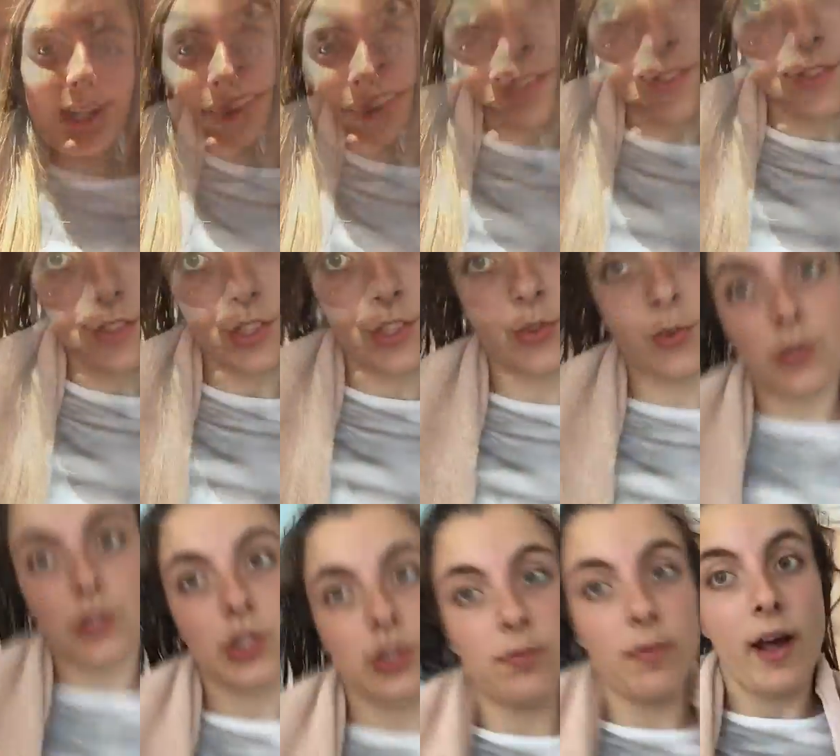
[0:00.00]
She just finished
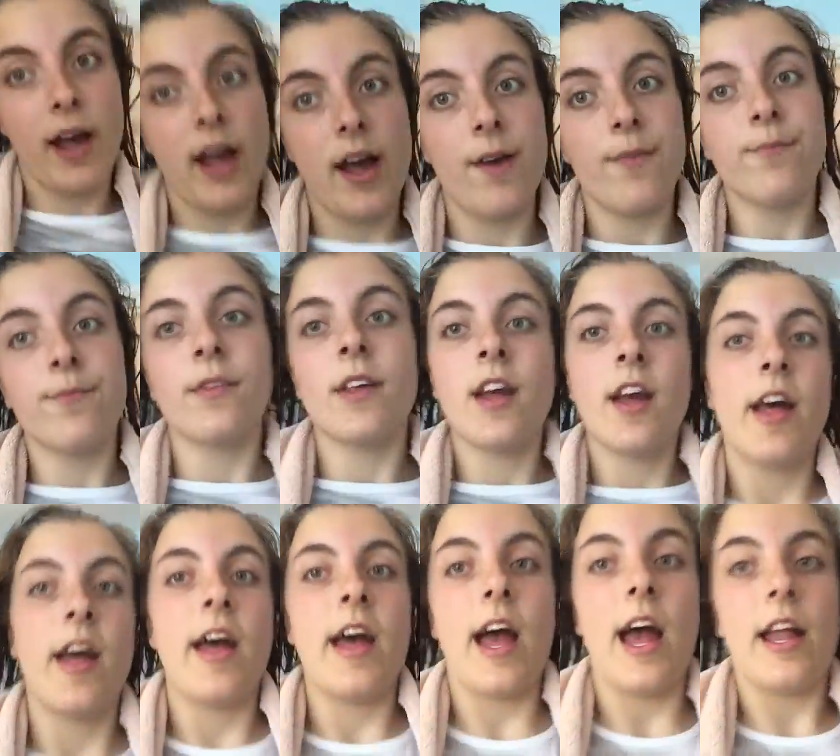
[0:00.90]
washing my hair.
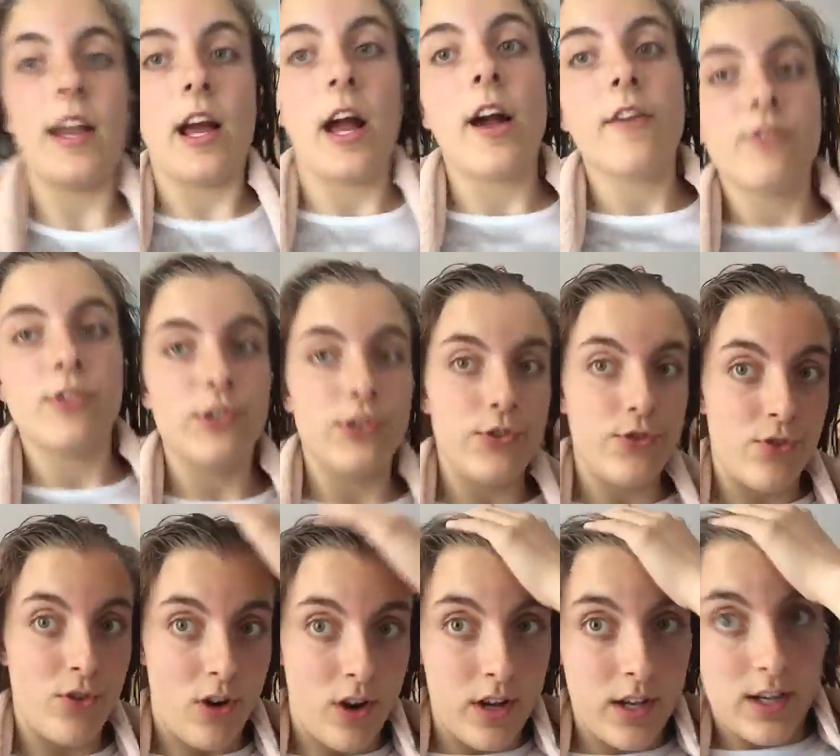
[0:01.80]
And I haven't
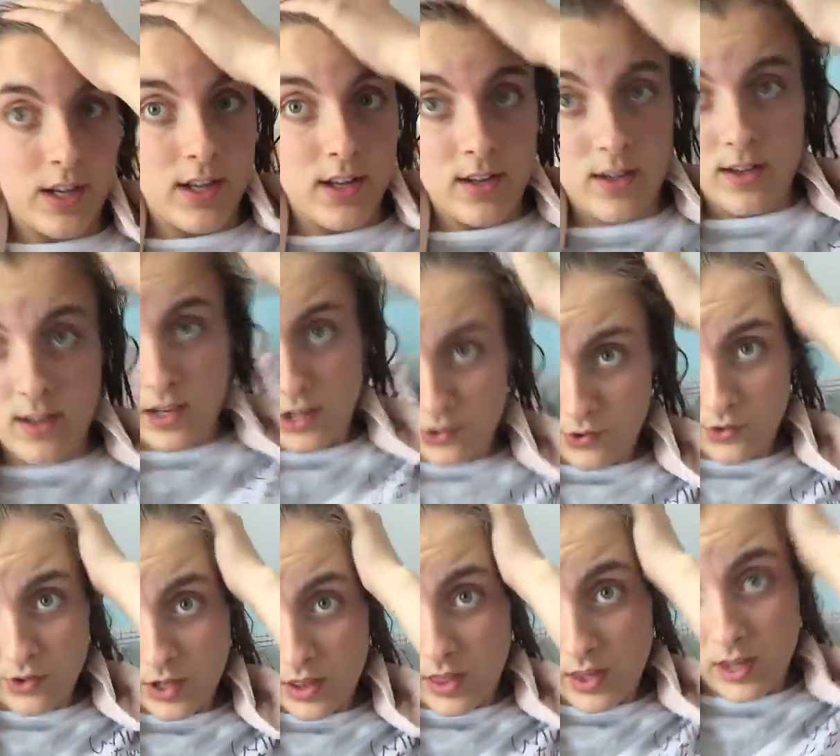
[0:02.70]
dried it
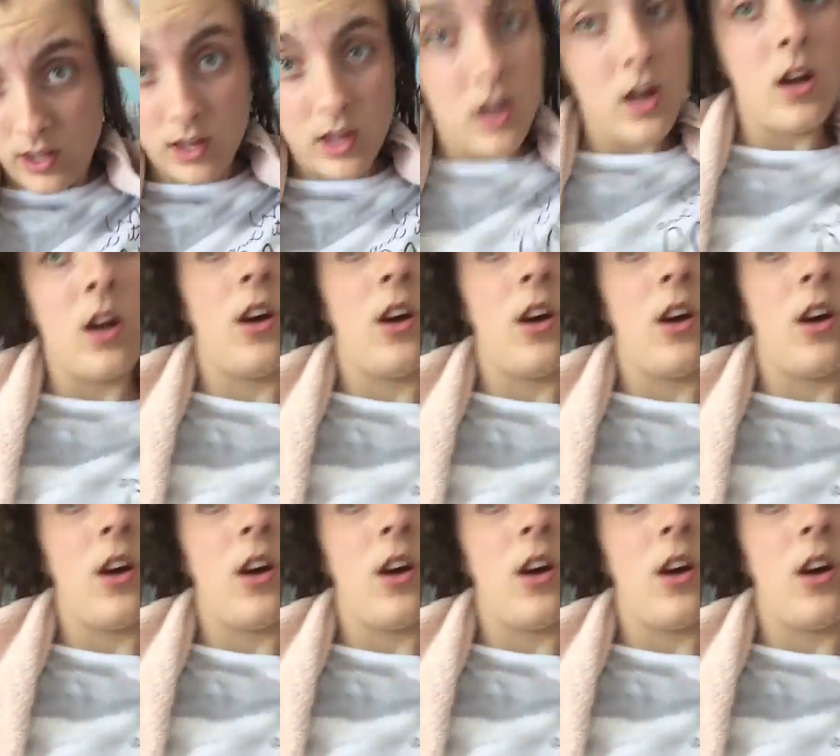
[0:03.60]
or anything.